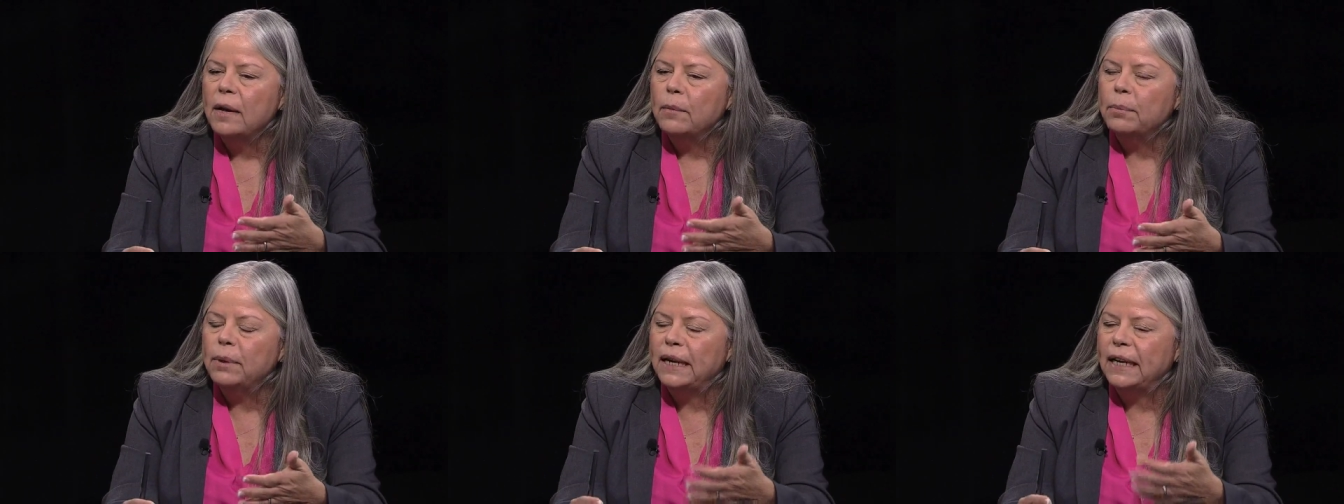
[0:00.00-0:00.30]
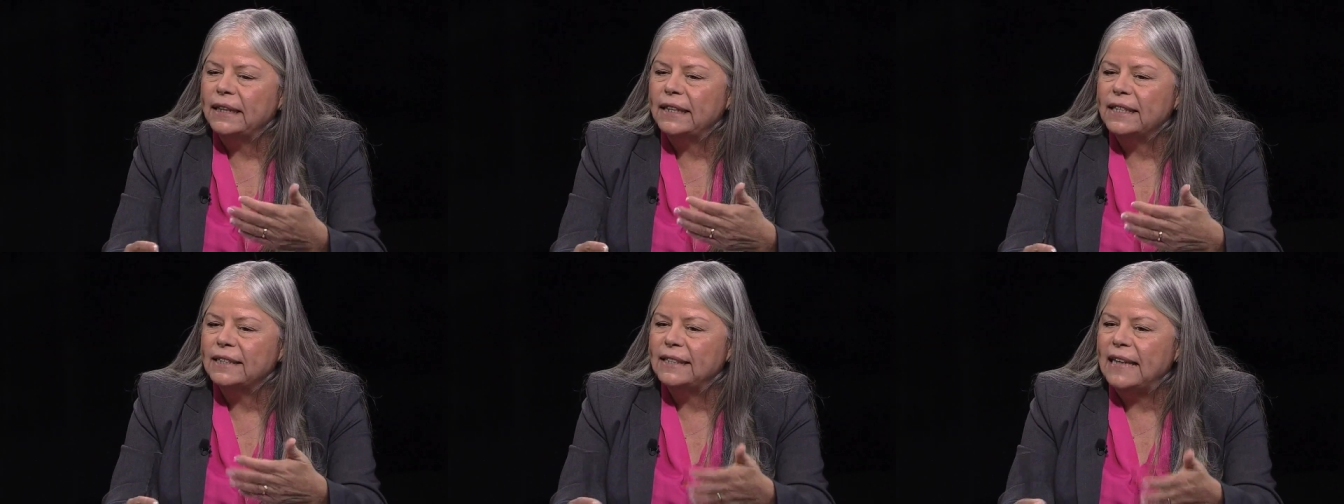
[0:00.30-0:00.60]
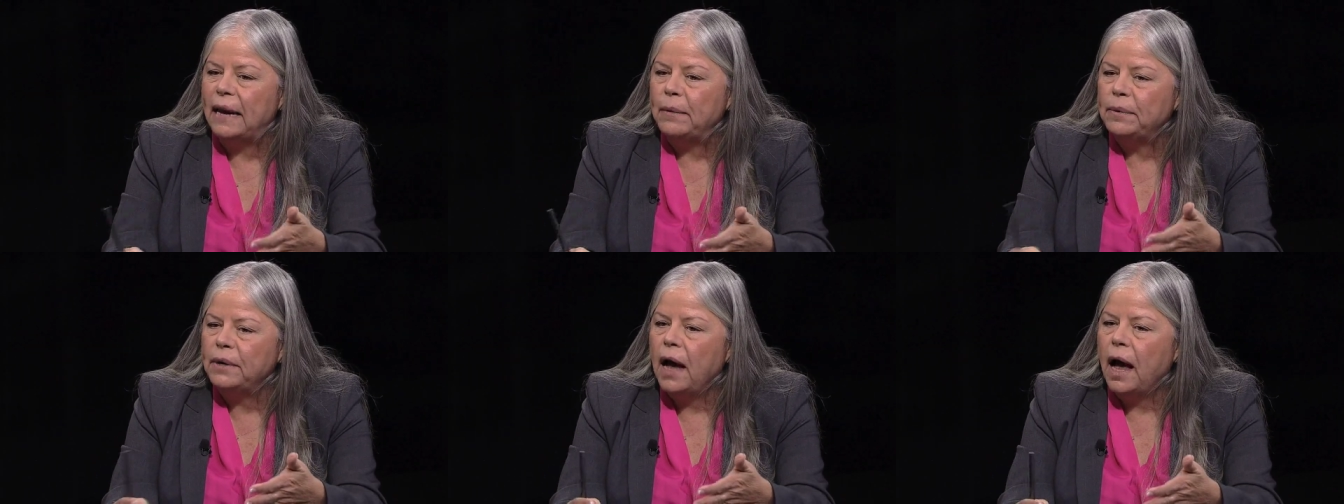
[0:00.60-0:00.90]
But at the
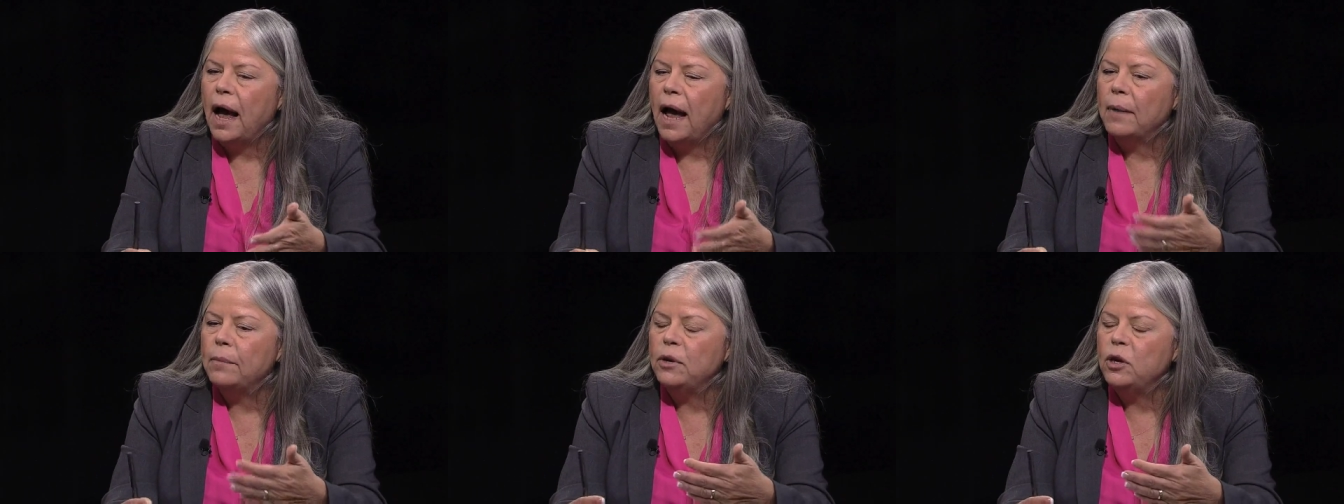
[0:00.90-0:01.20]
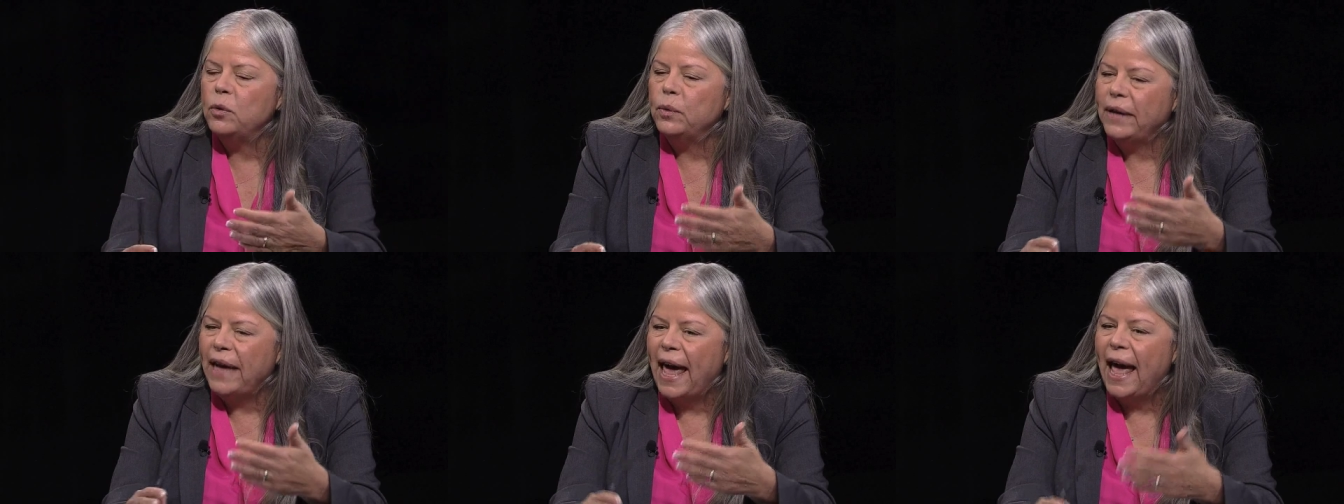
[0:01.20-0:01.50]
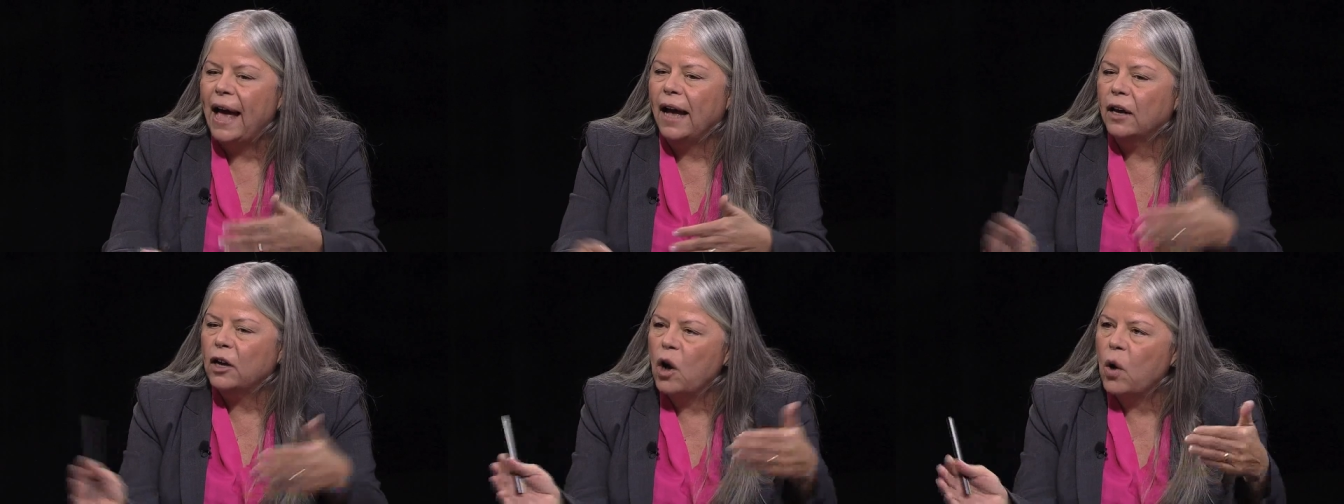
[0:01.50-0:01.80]
same time, you
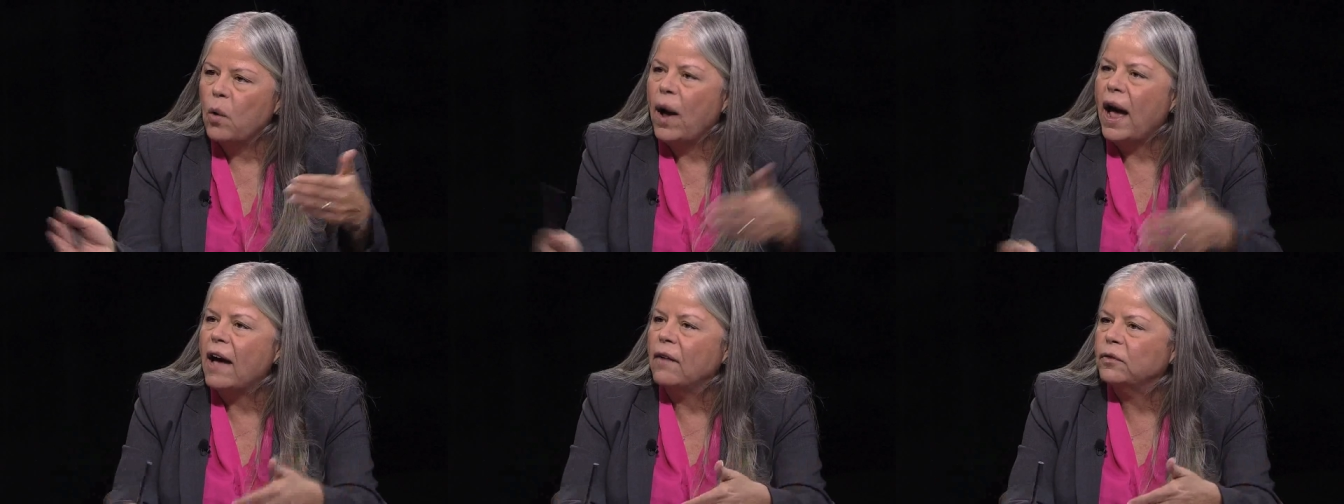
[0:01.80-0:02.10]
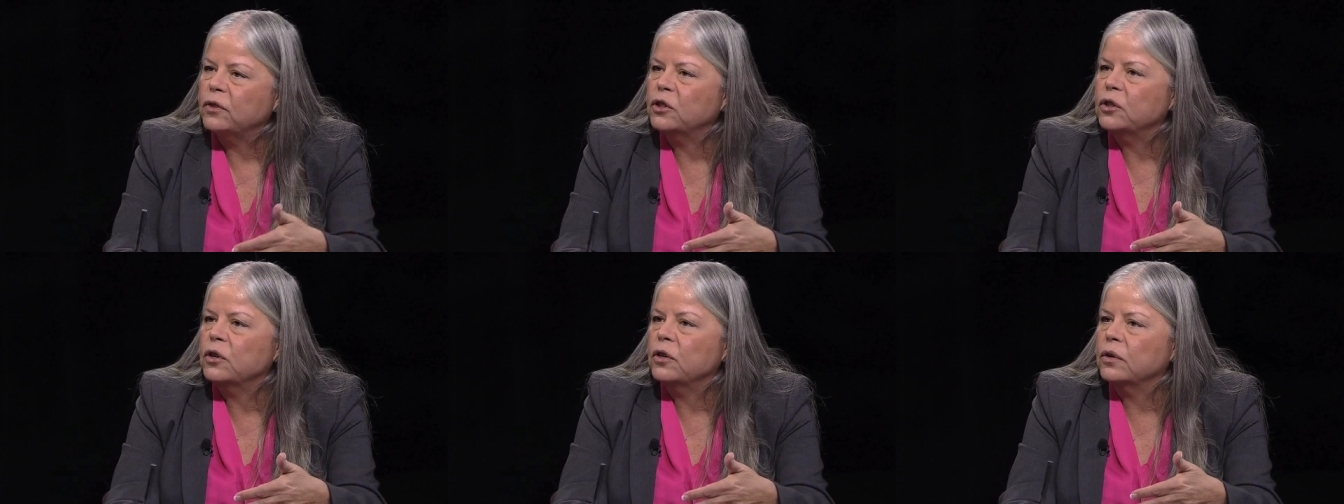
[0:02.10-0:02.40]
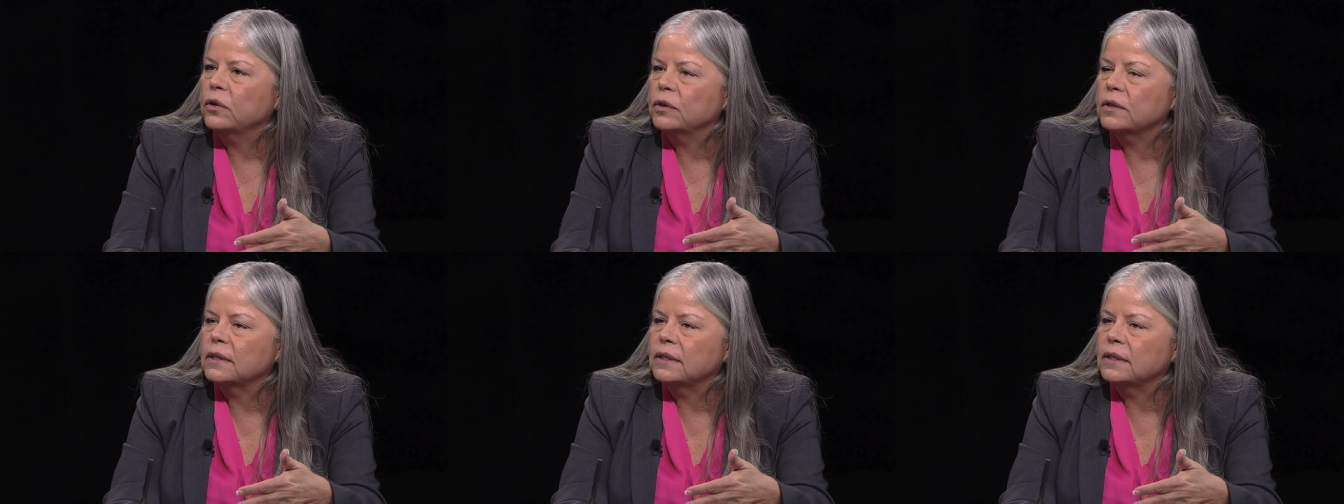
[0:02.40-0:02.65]
can't go after